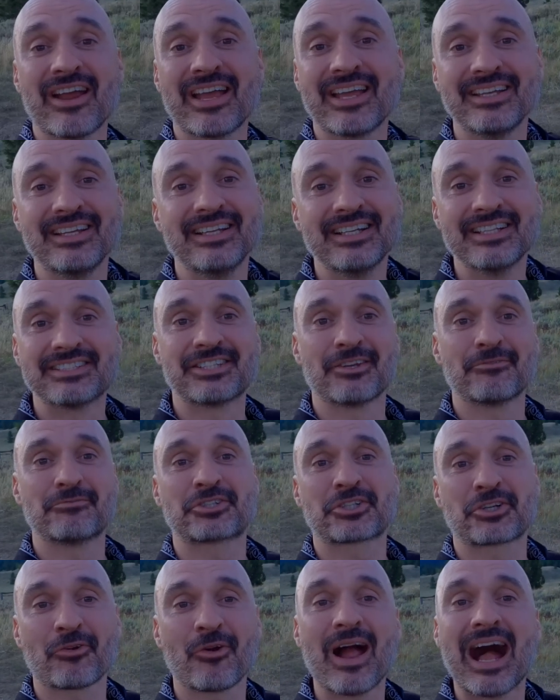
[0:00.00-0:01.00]
it,
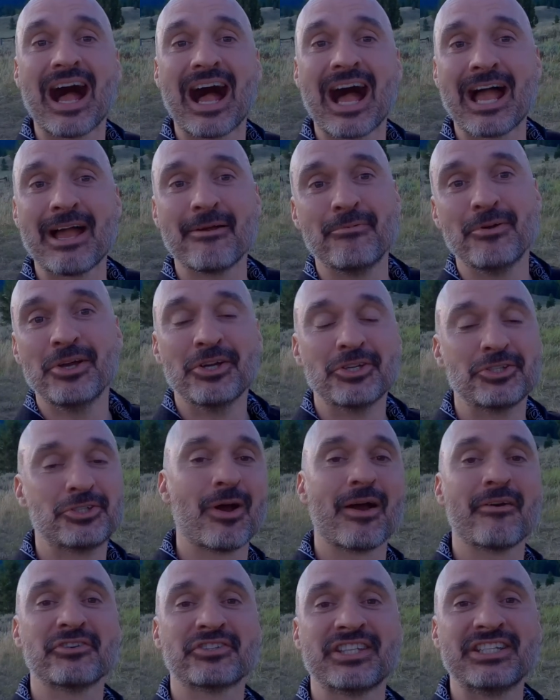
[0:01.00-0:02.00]
subscribe,
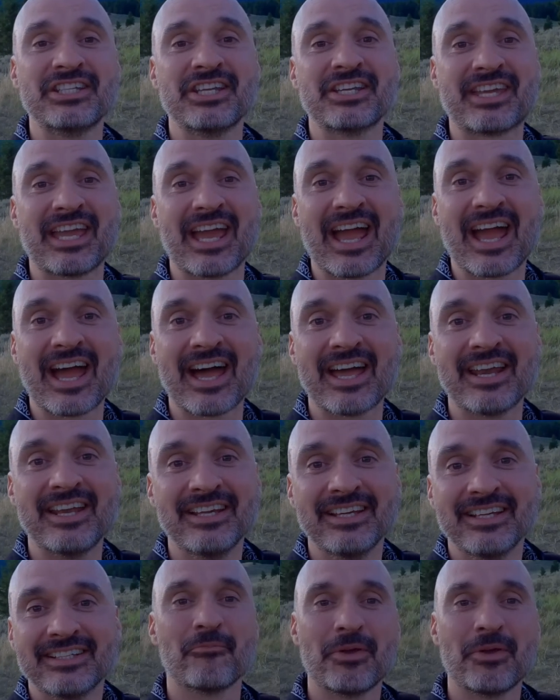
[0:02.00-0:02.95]
do everything you can.